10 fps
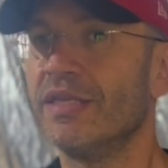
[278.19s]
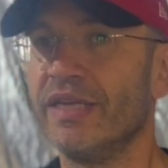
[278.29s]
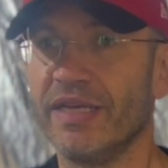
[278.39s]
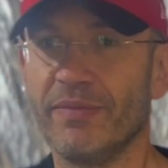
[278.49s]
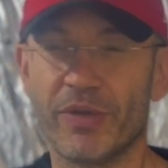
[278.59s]

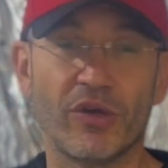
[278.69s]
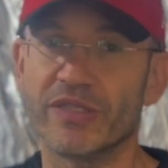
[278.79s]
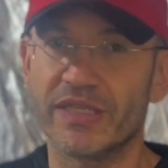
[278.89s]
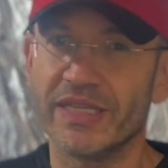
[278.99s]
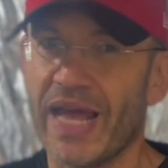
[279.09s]

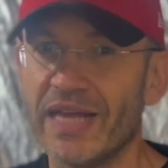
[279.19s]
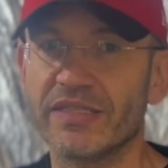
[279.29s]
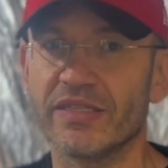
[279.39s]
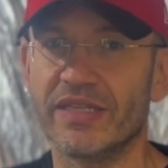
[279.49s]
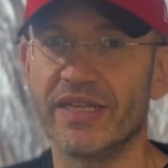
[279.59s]
Because it
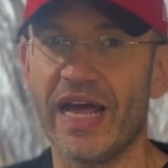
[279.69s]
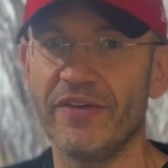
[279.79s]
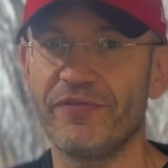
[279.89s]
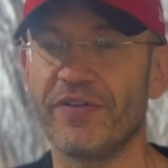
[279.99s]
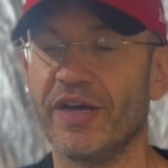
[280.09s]
enhances the
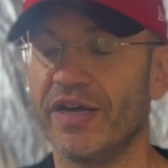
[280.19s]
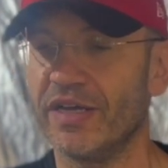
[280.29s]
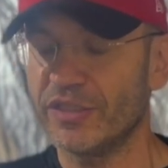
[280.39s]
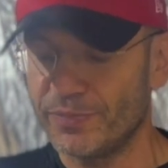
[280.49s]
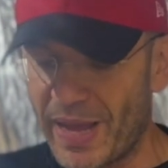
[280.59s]
life
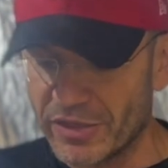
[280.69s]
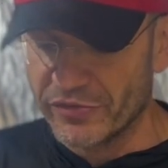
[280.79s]
span of